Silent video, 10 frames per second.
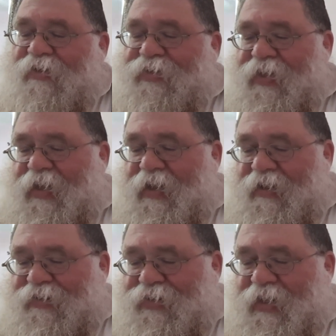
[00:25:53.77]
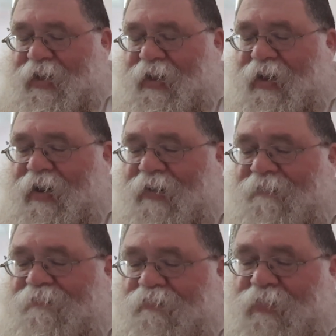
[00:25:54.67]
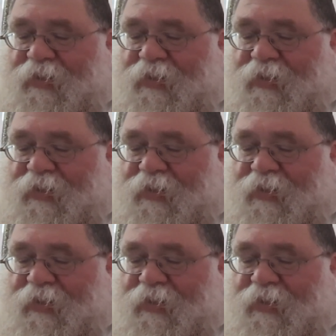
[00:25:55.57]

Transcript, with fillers: the the um,